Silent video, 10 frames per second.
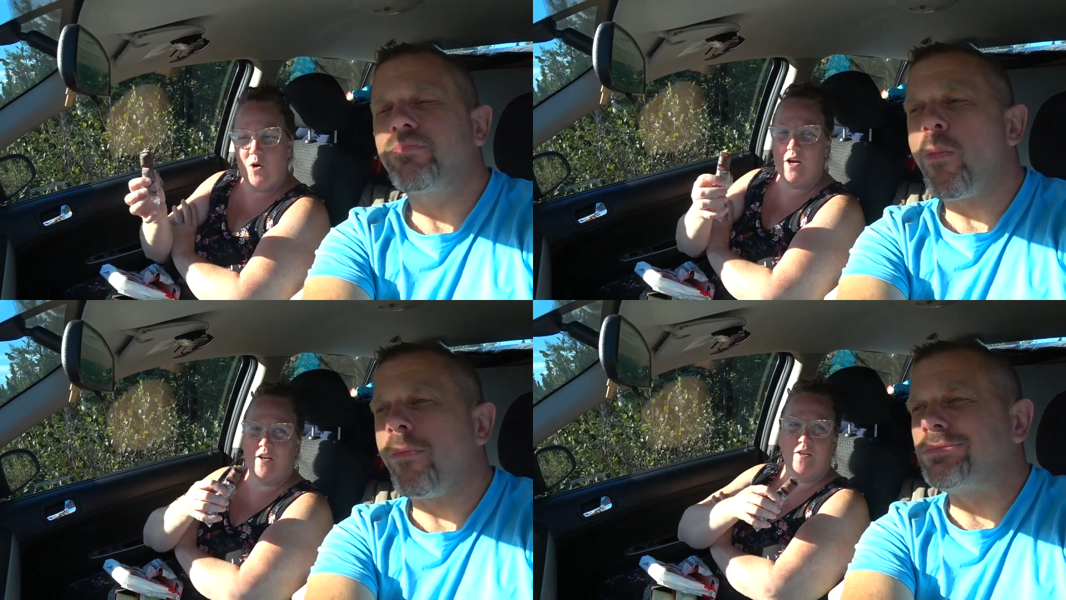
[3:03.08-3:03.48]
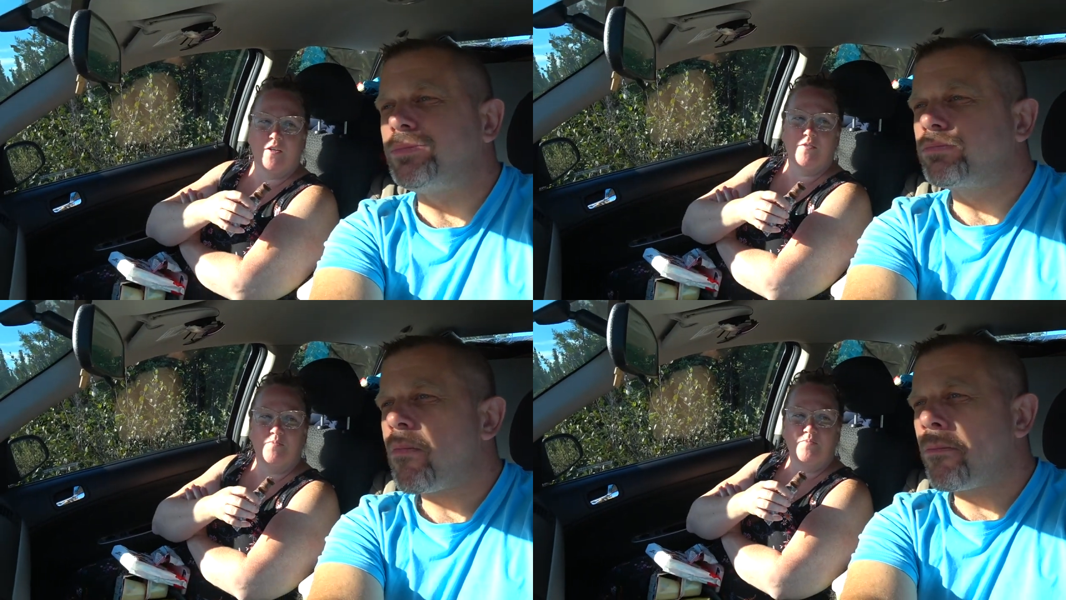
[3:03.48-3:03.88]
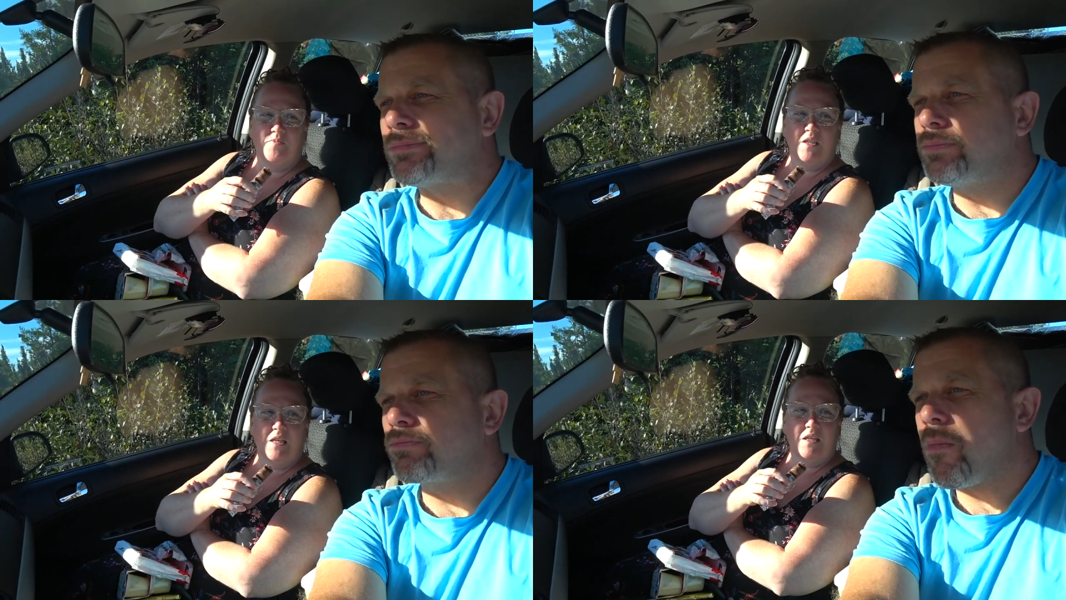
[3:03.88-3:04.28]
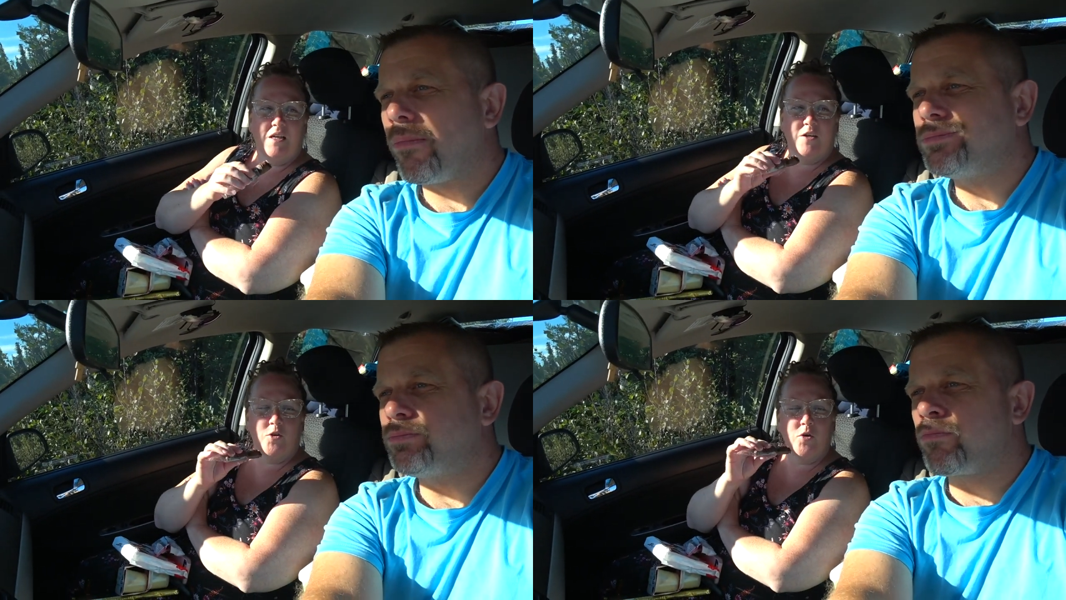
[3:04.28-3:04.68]
Speaker 1: water
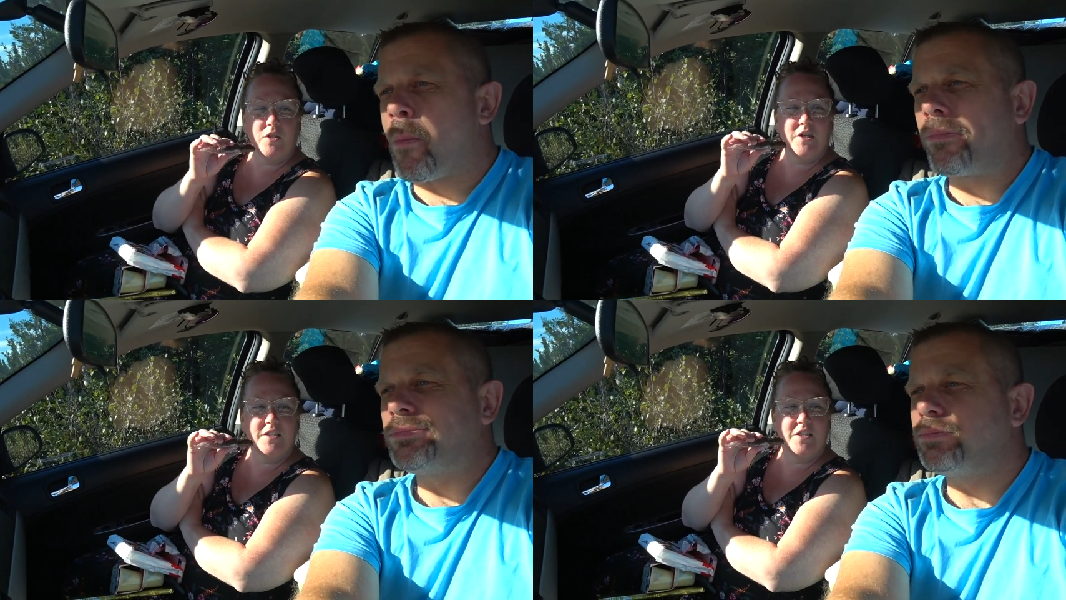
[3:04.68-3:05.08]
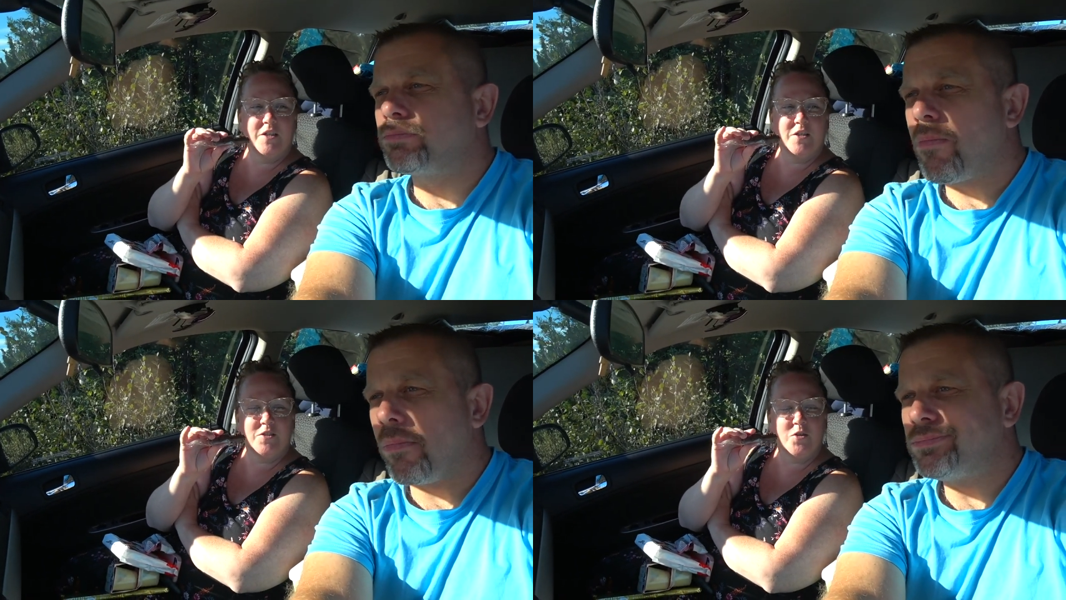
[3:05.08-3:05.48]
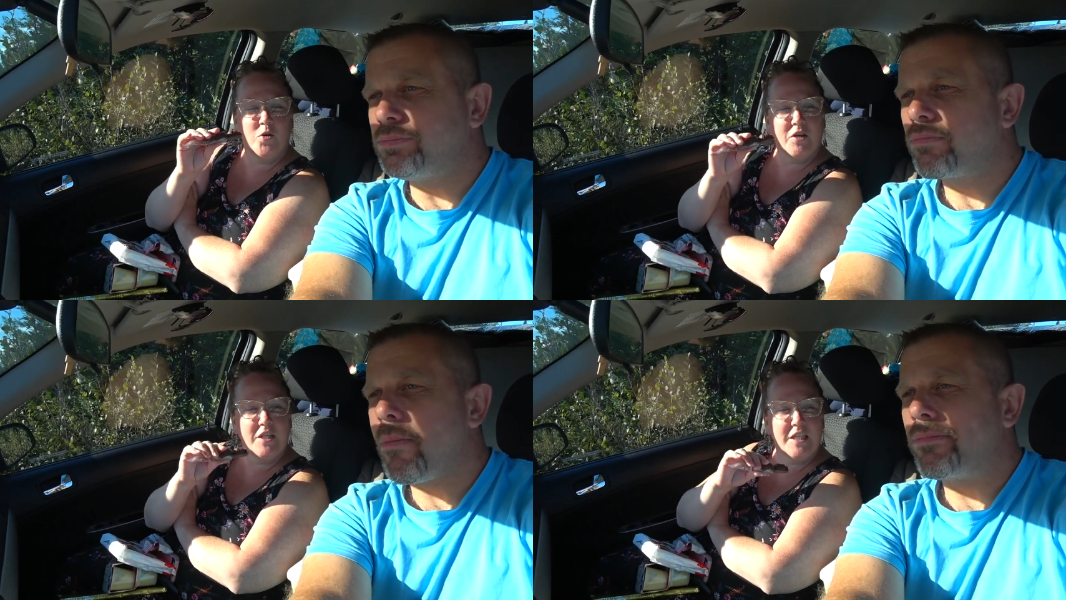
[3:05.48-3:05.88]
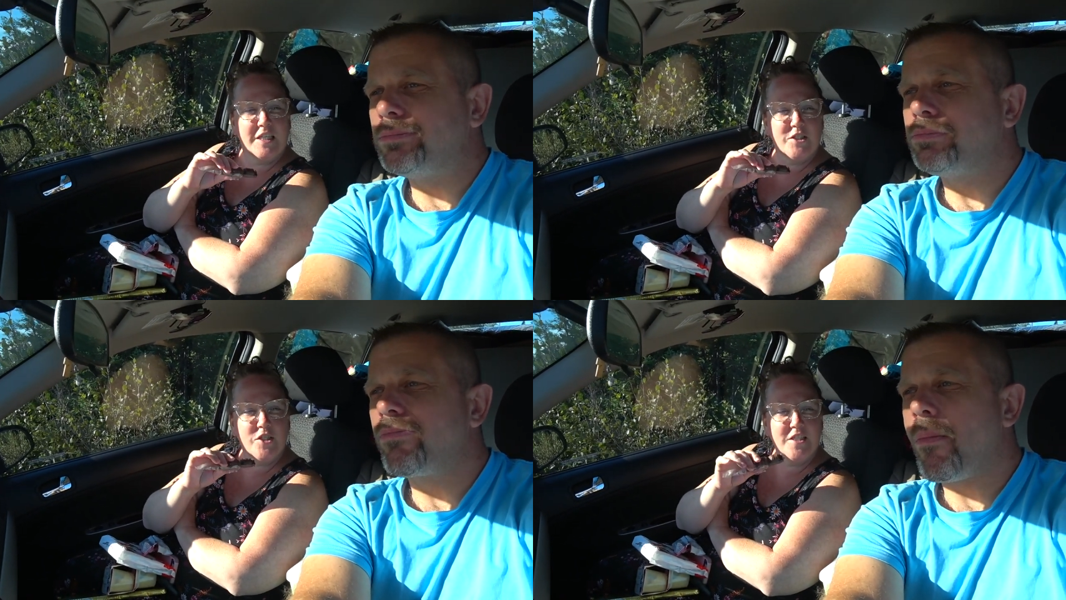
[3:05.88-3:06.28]
Mm. cooking mm. uh, cooking
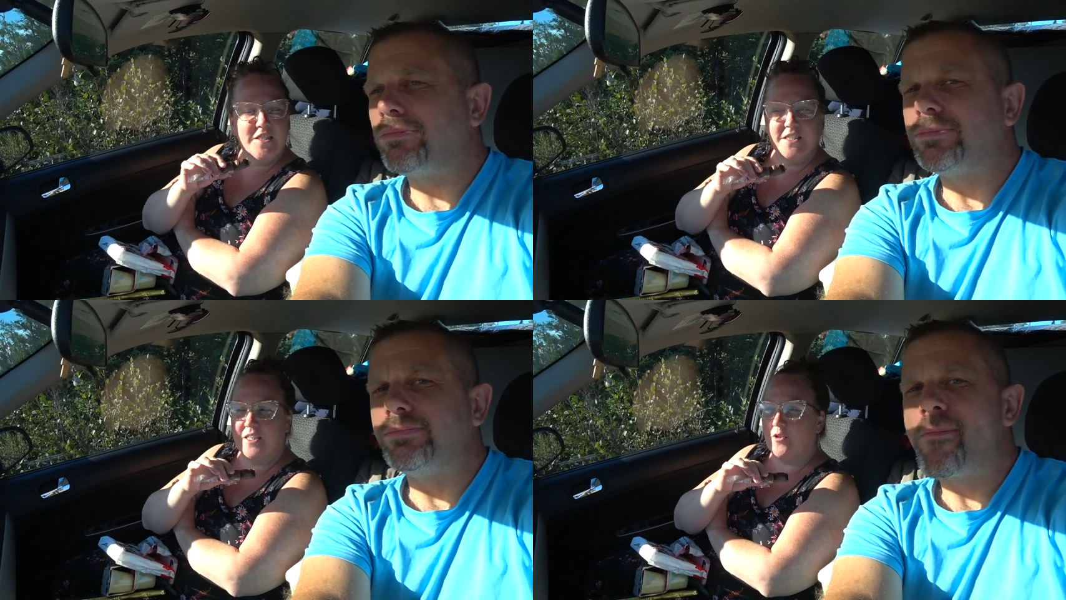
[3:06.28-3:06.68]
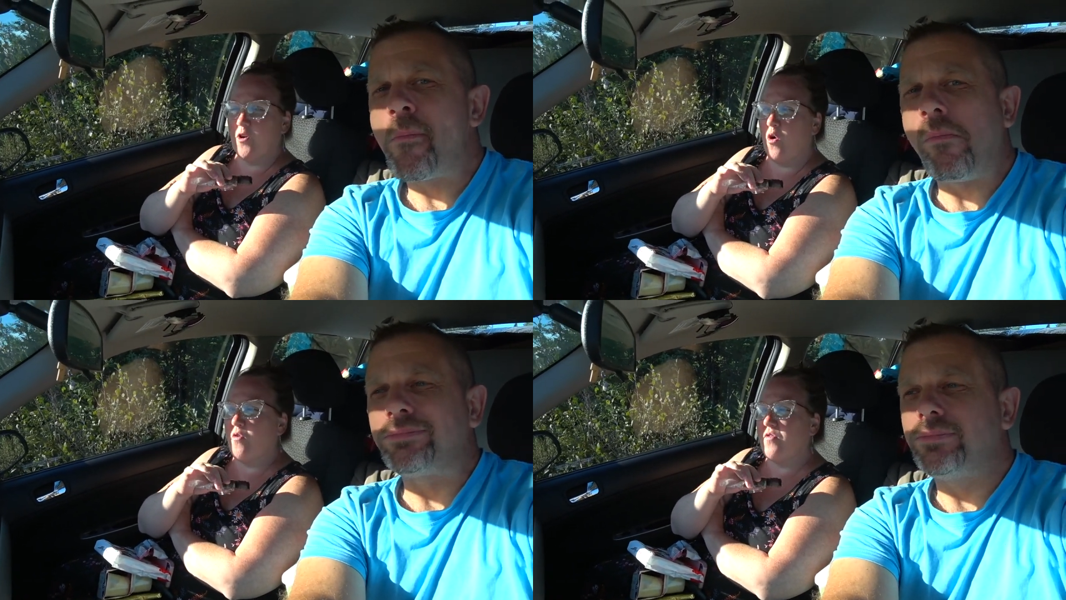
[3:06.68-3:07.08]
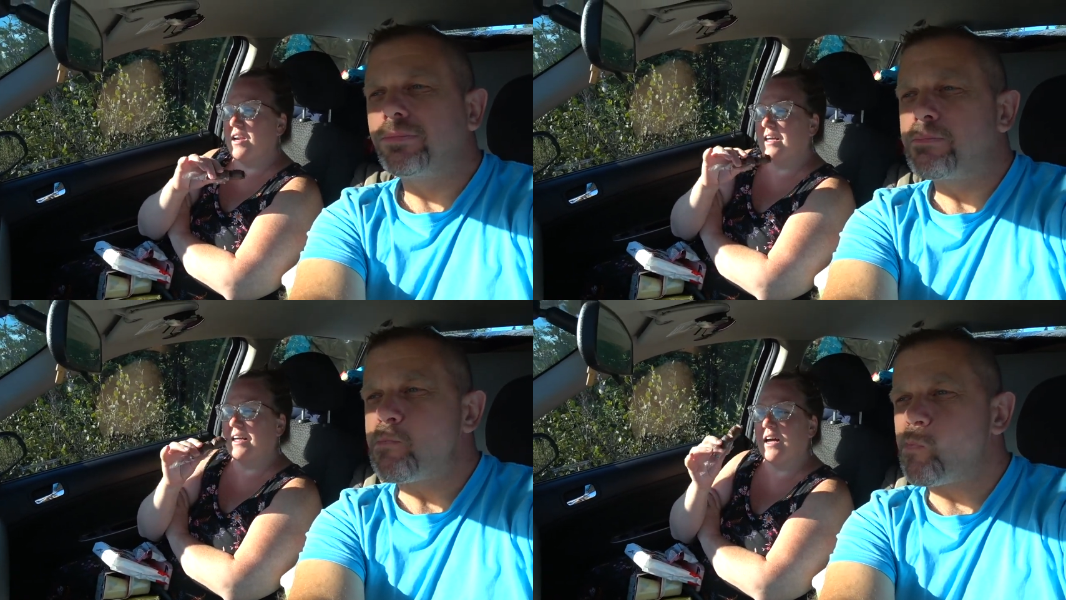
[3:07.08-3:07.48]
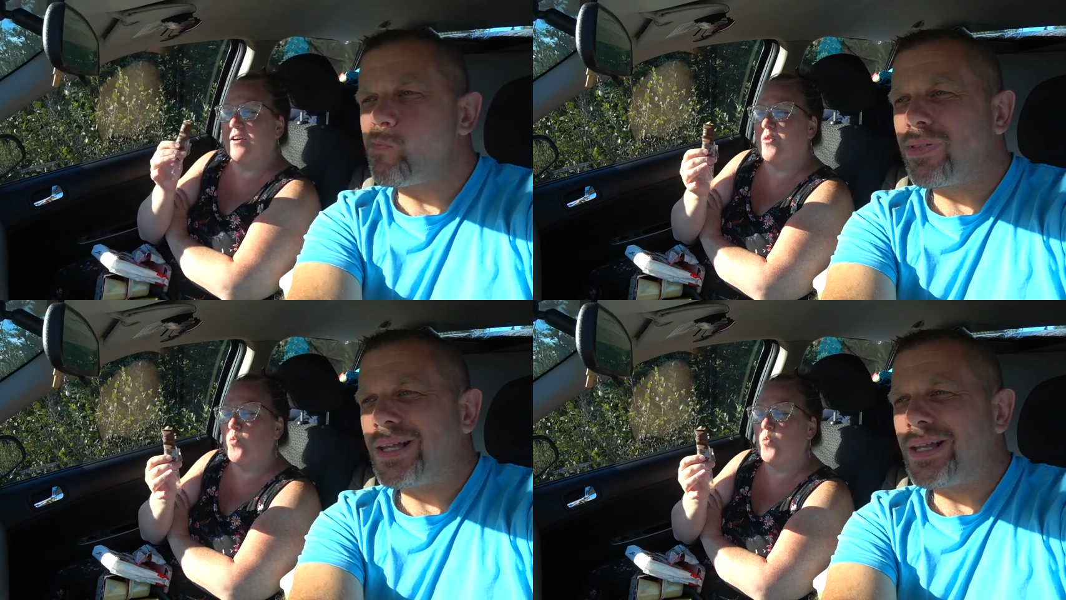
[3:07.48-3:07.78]
like Jiggs dinner over like a